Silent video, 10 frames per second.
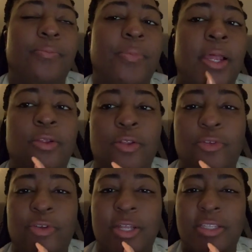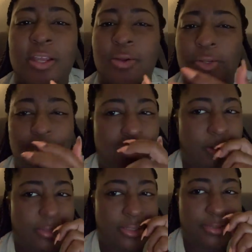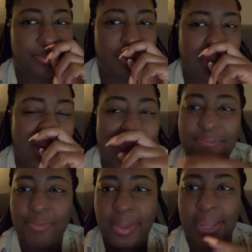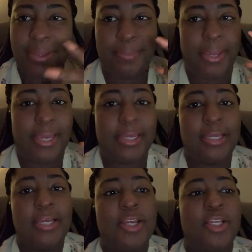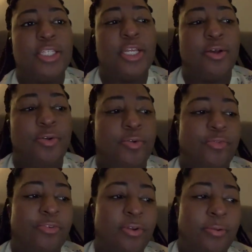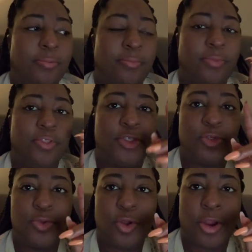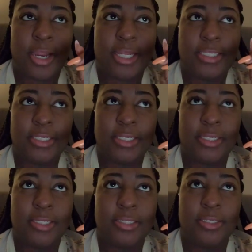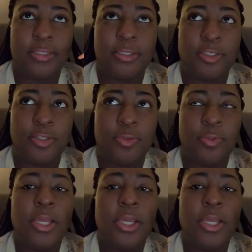I don't know if I told you all this, but I have a bad back. So from 2 car accidents, 3